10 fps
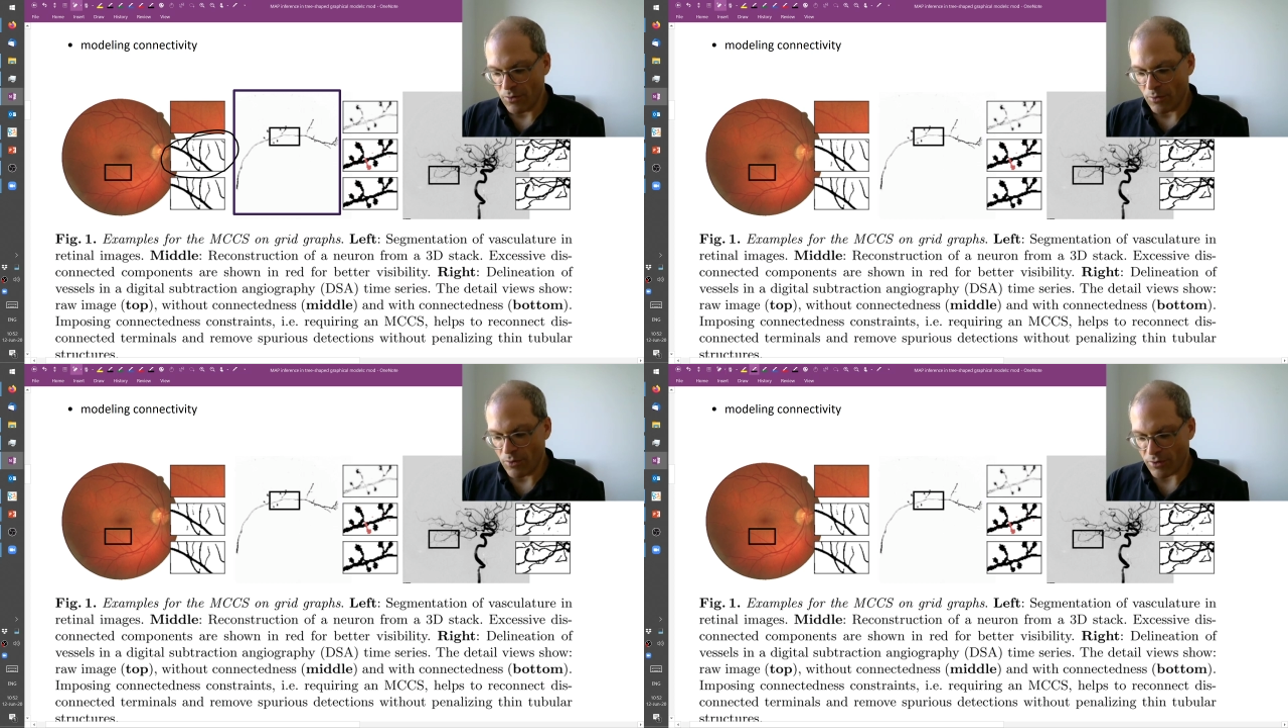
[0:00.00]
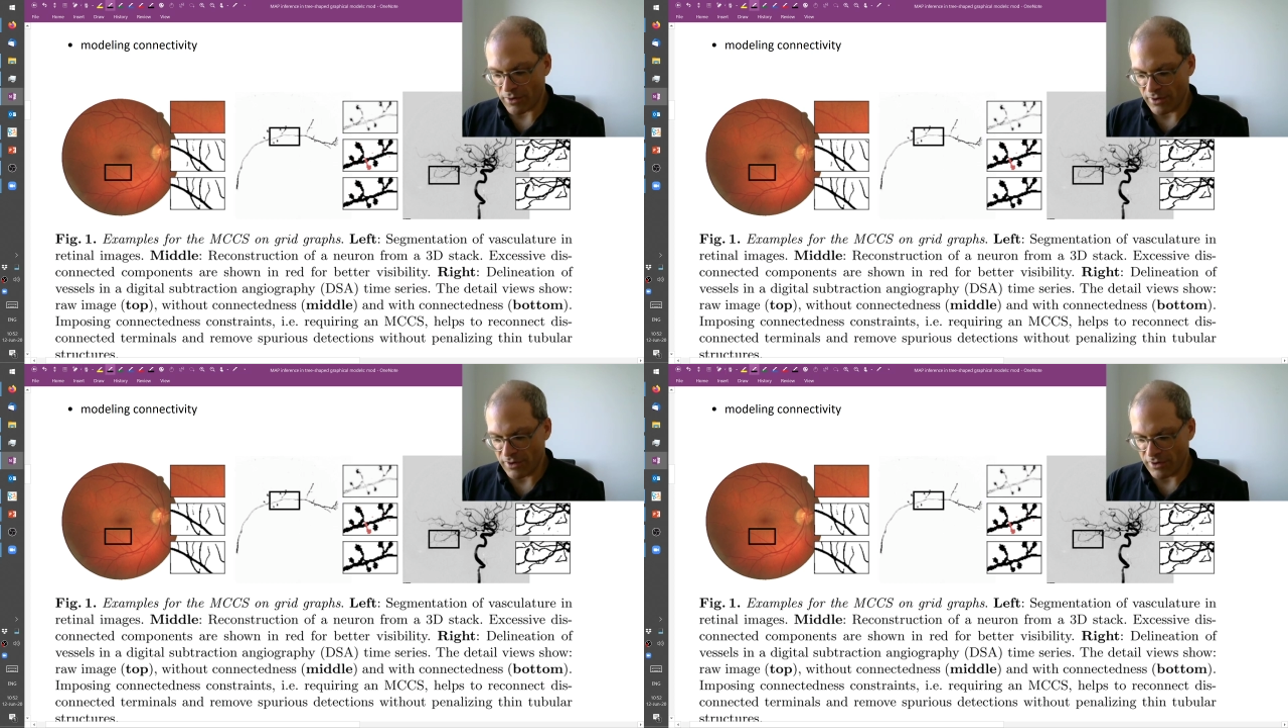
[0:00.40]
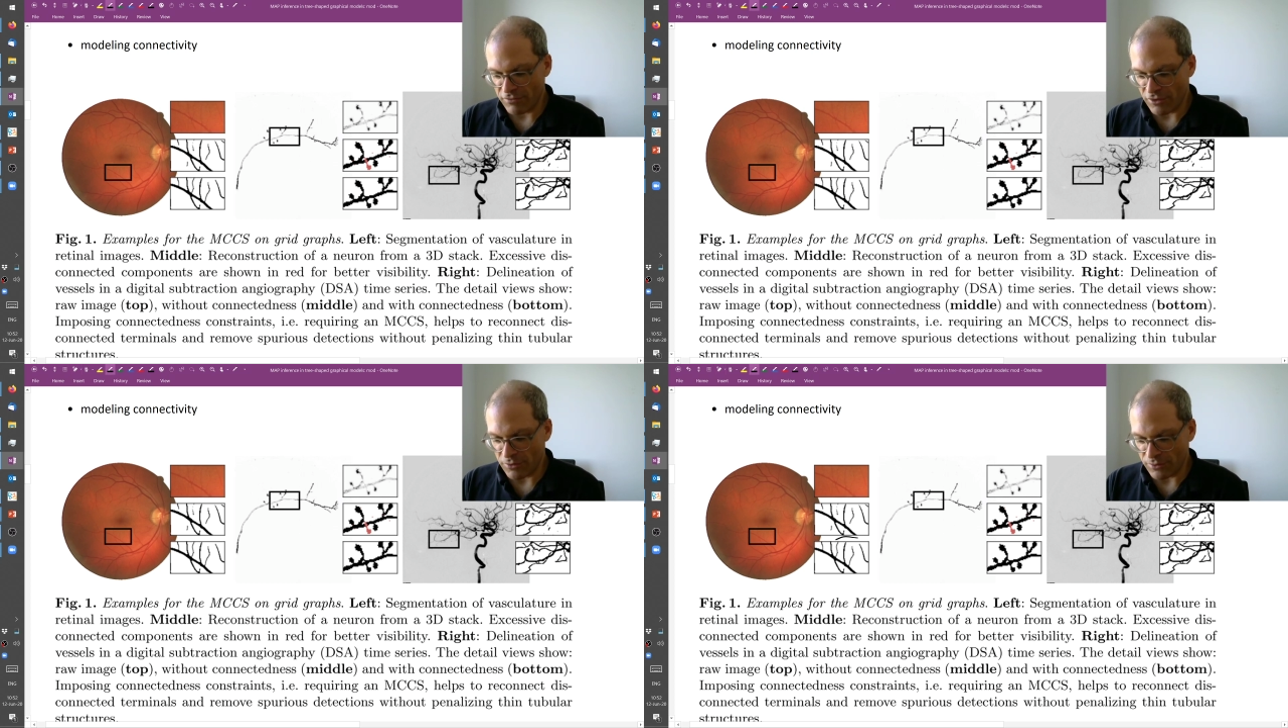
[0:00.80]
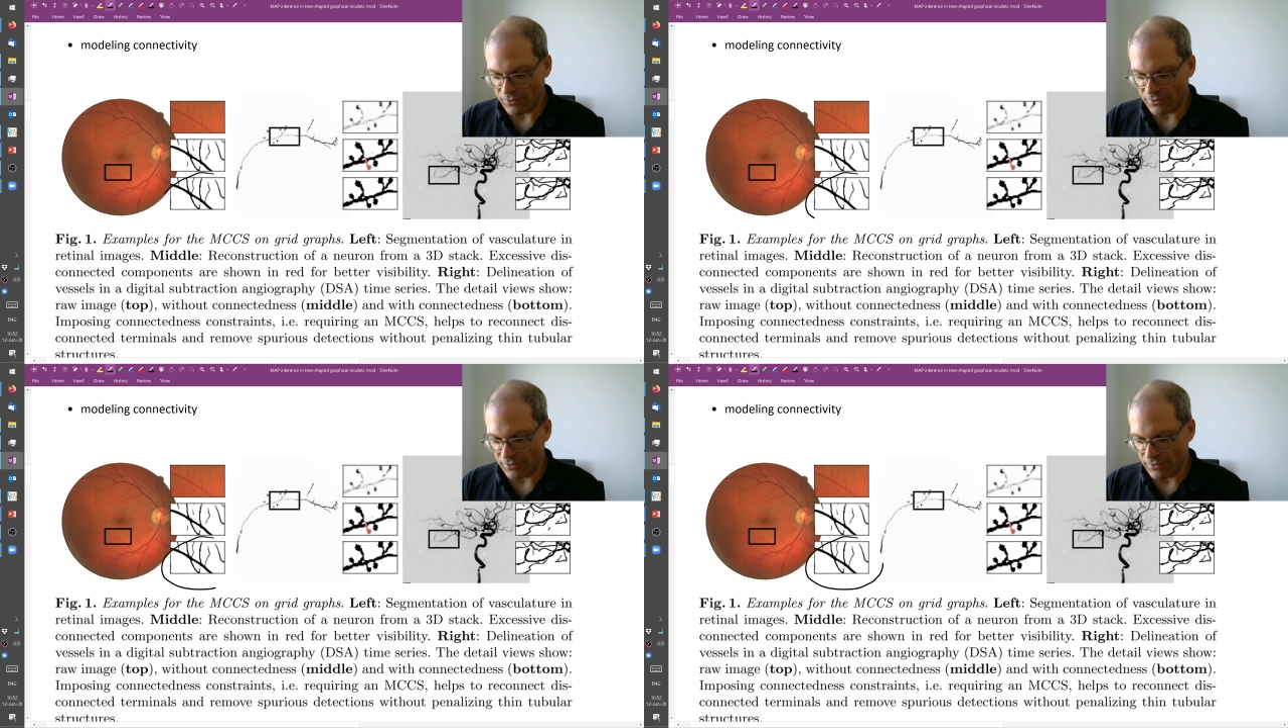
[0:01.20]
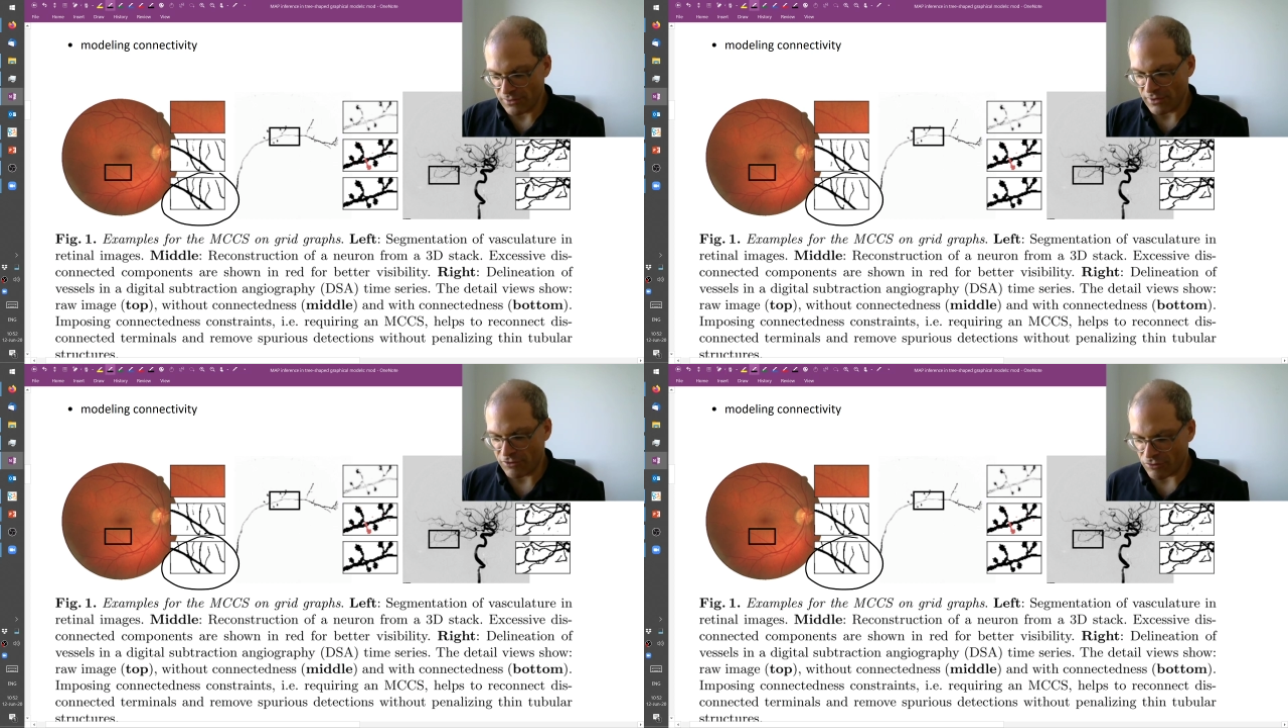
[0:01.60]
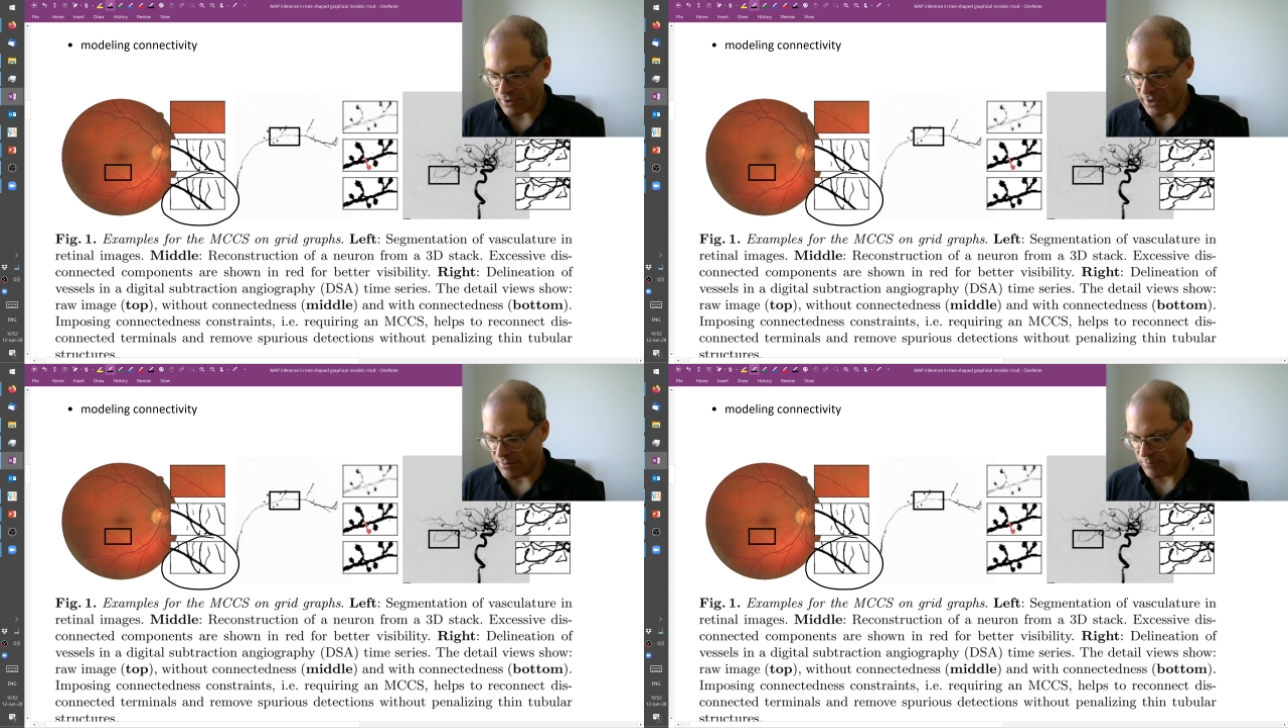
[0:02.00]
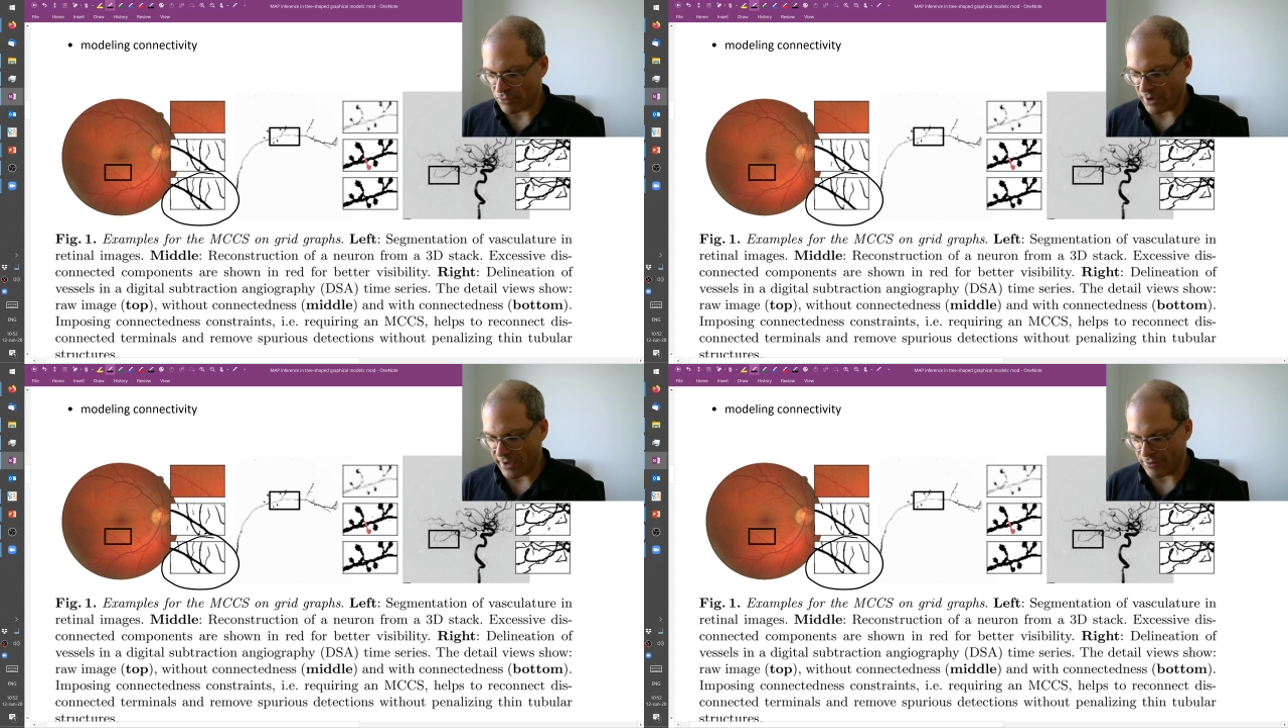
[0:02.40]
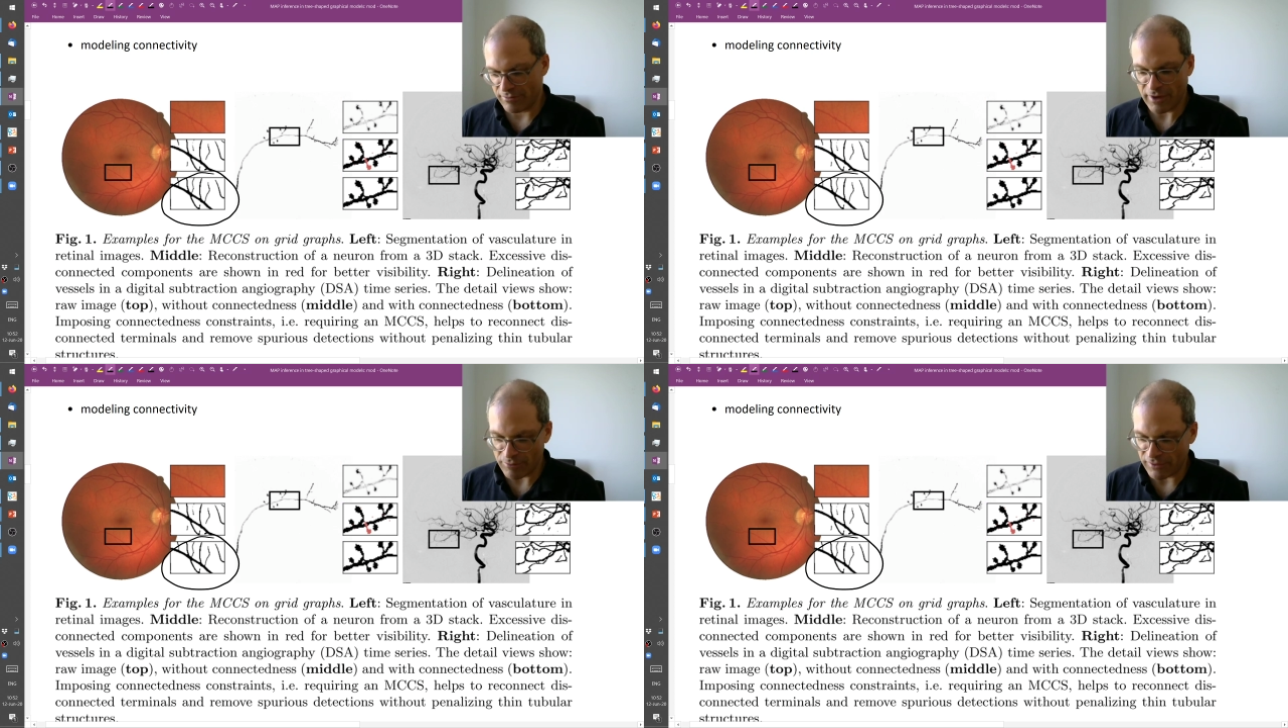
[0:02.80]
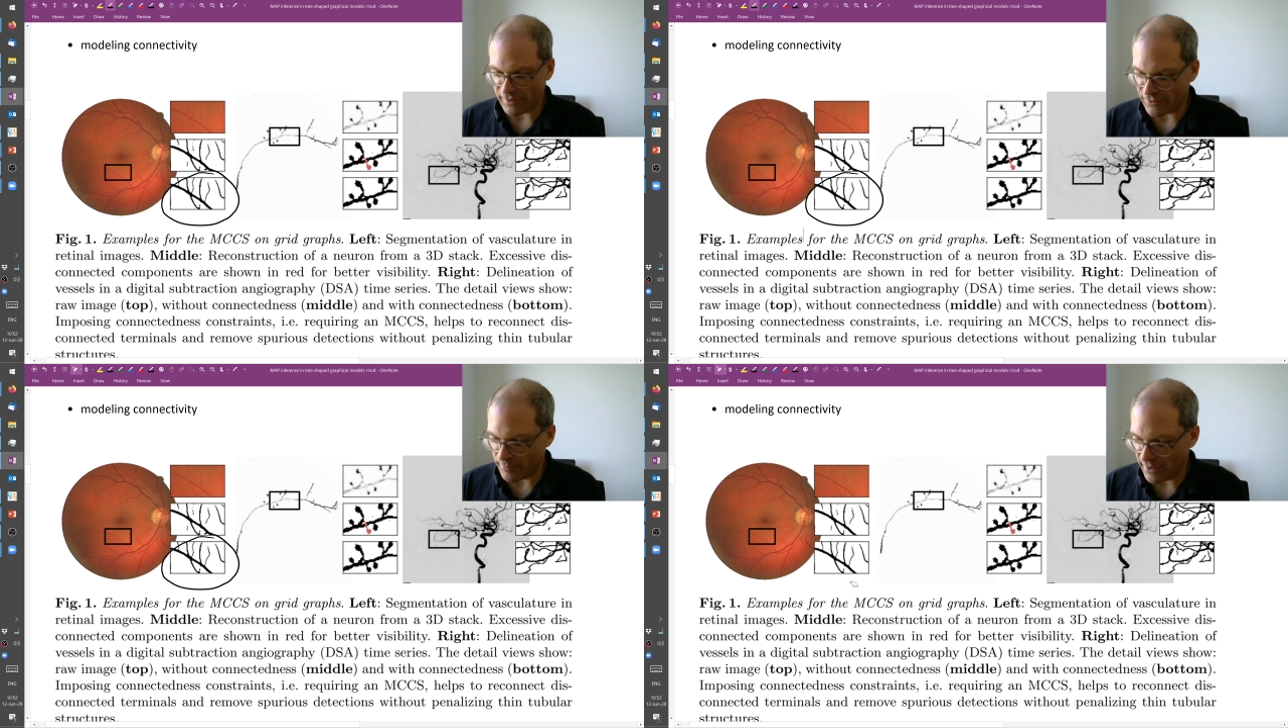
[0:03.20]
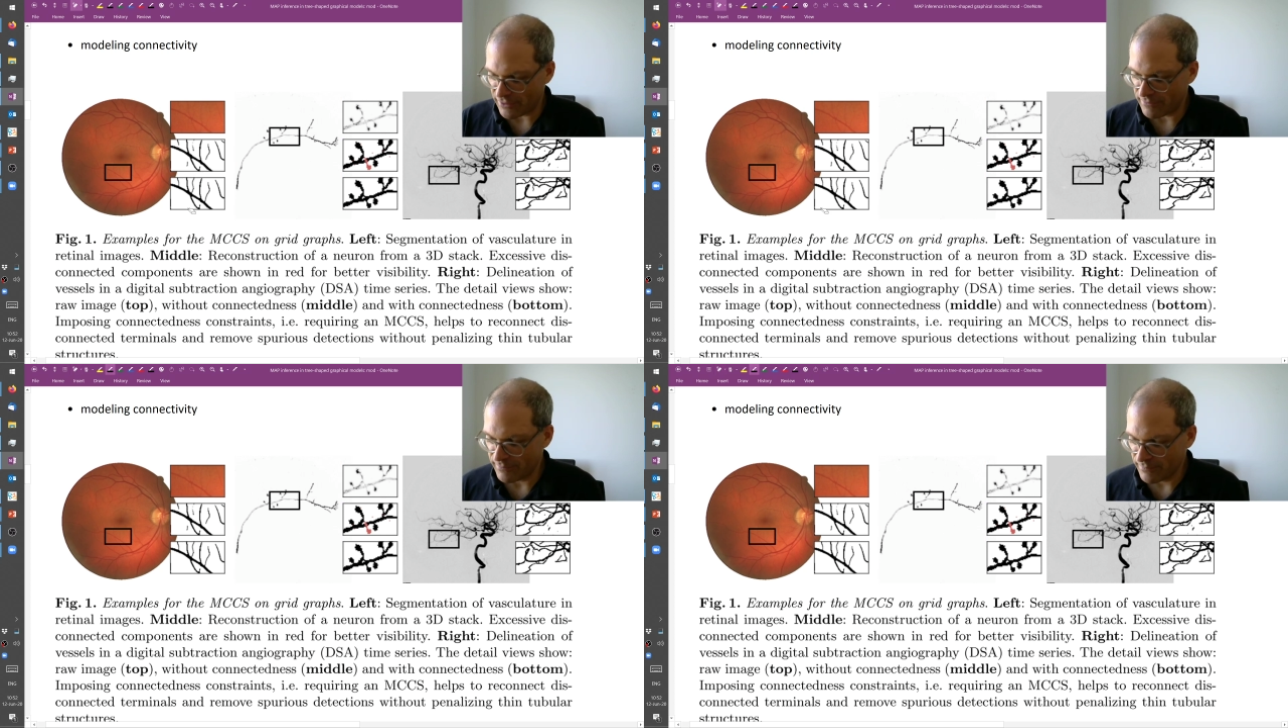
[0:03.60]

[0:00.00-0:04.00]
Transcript: or if you use the tree prior, and results are better.